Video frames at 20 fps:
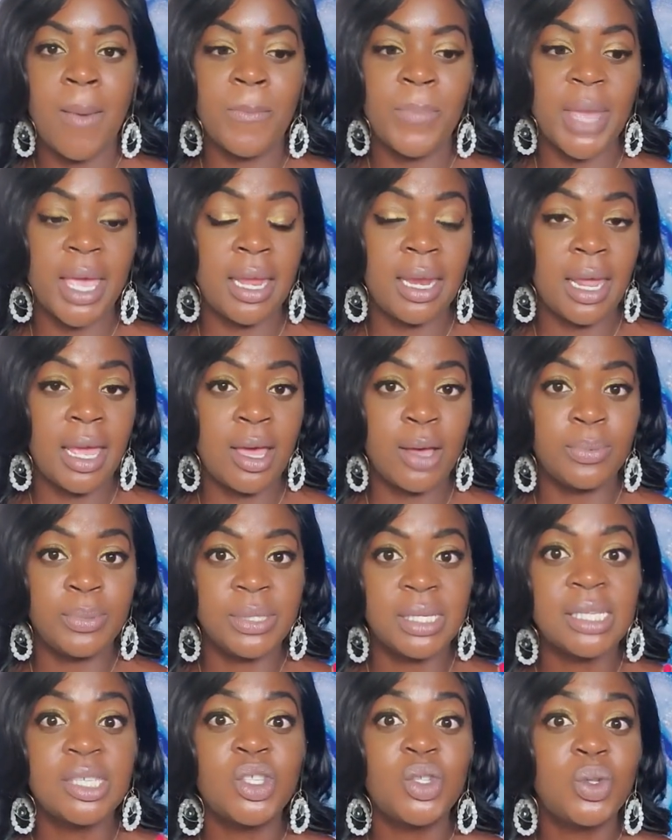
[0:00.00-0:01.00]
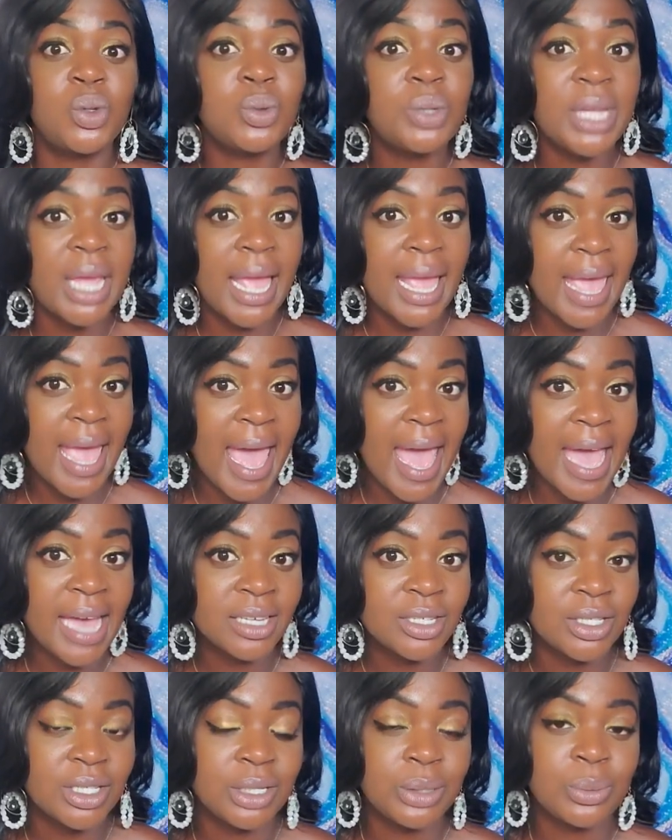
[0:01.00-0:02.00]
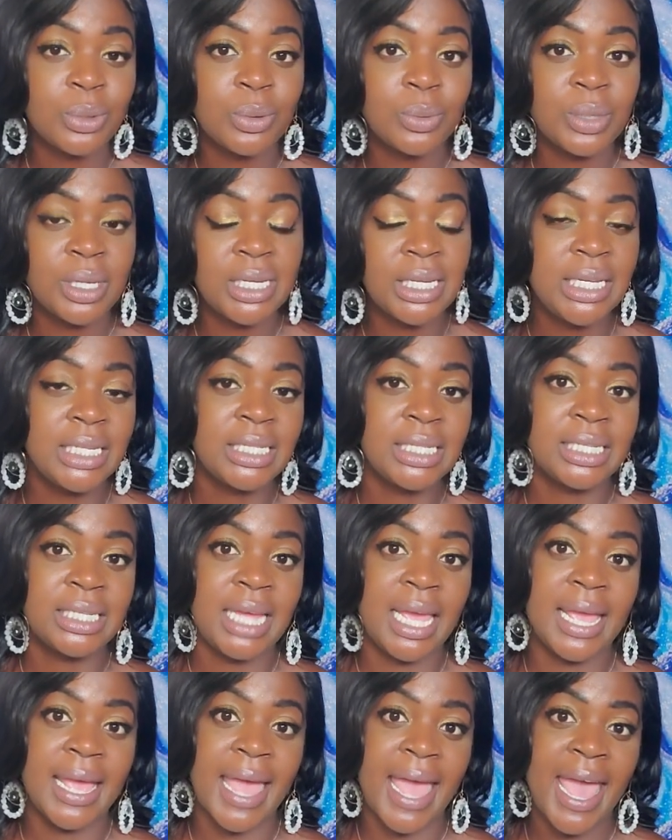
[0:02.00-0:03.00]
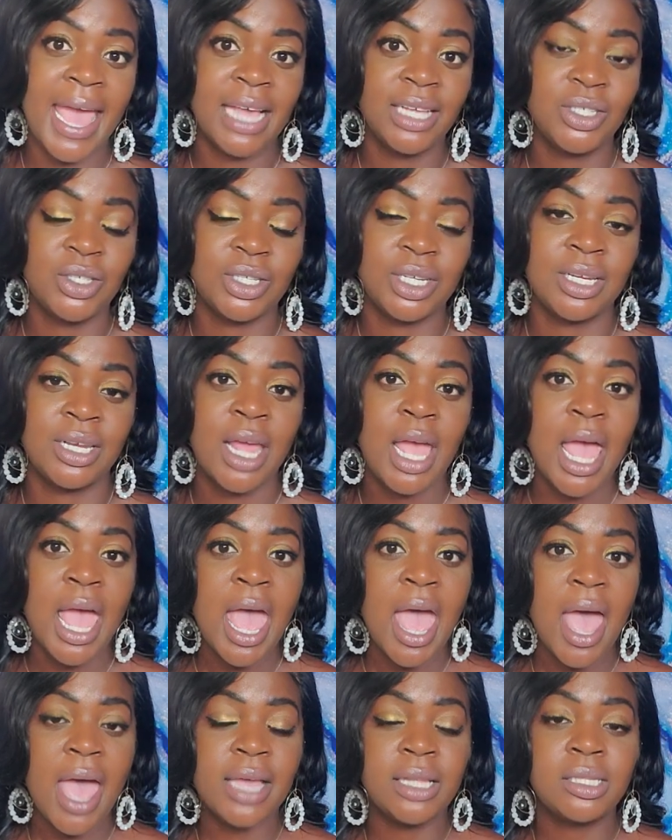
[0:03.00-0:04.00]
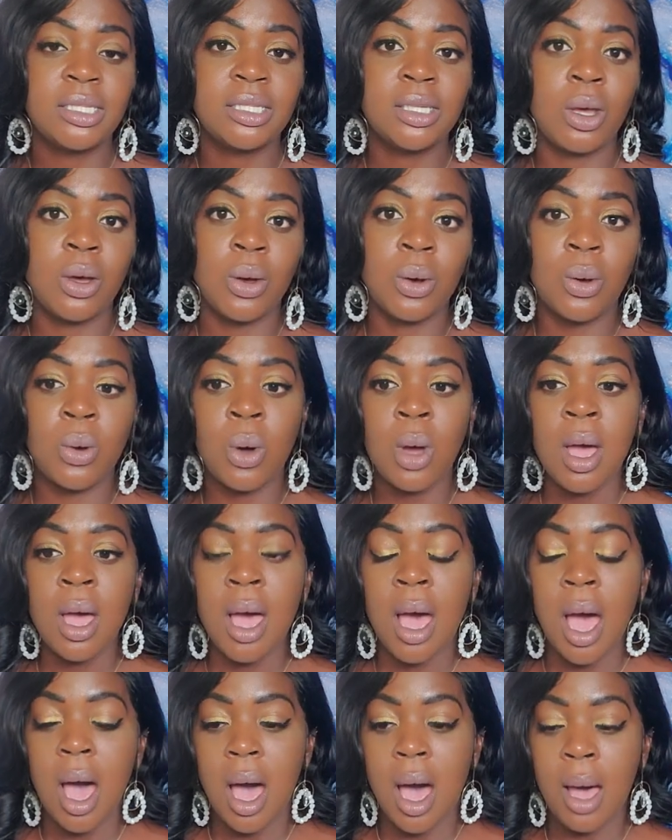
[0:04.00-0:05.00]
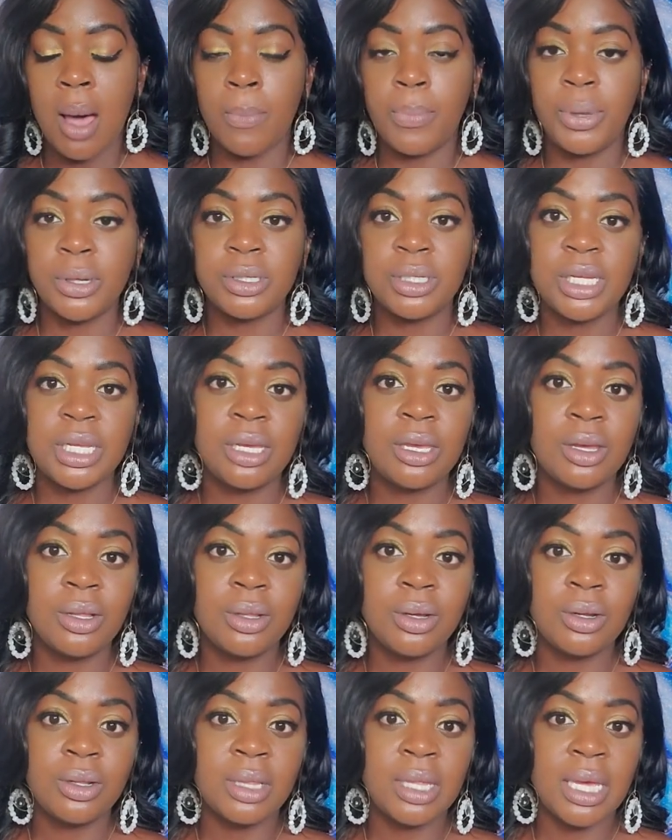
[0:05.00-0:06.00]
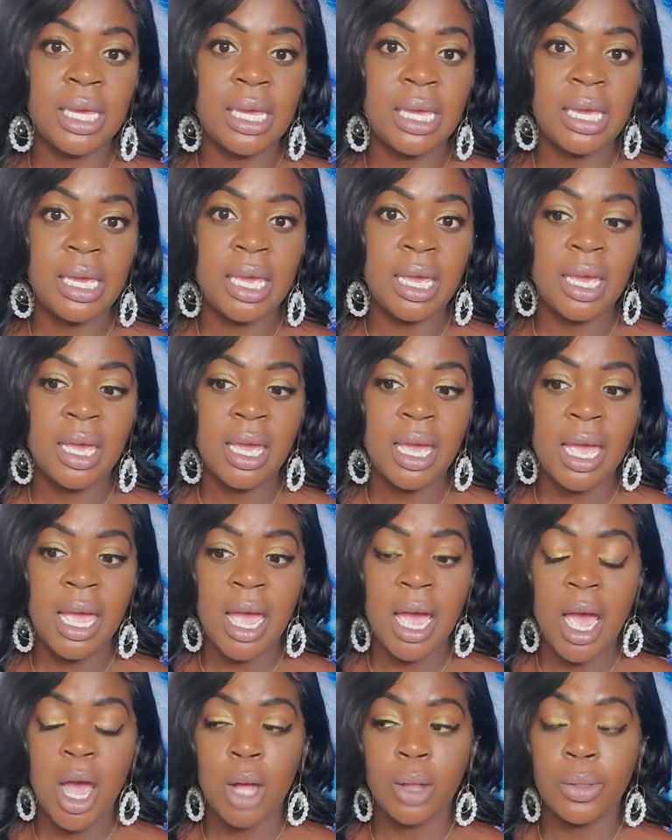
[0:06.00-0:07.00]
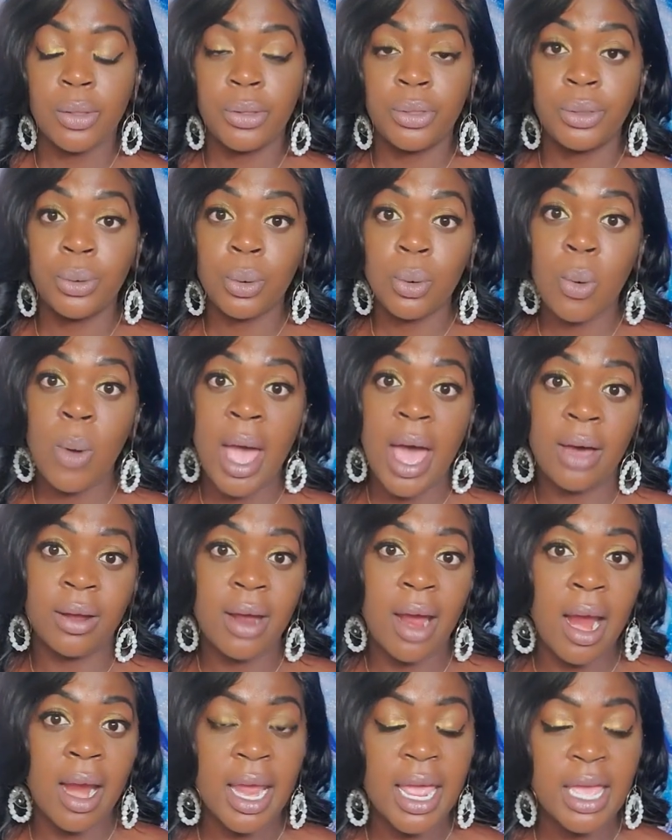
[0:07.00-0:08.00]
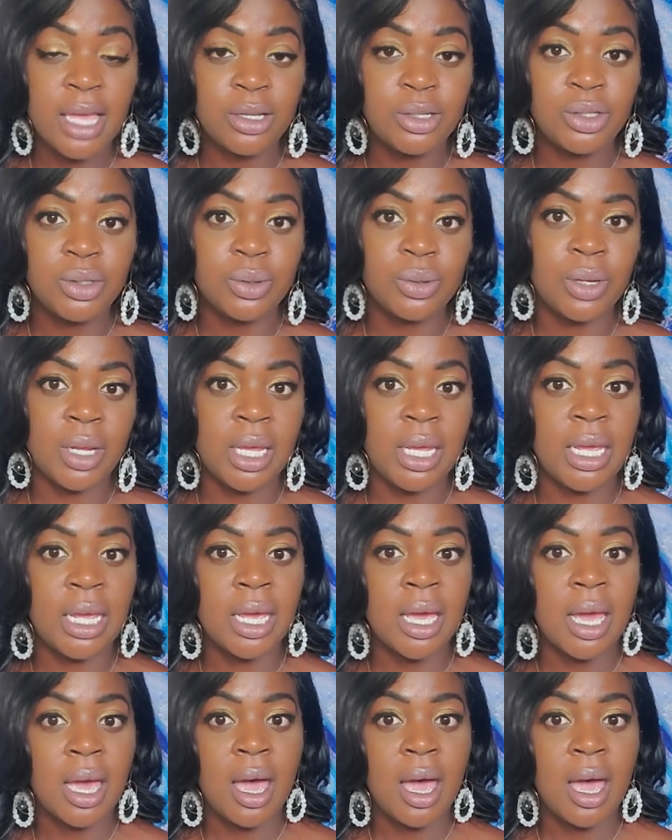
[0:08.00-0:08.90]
It helps us to take action when we need to take action. And so, particularly throughout our history,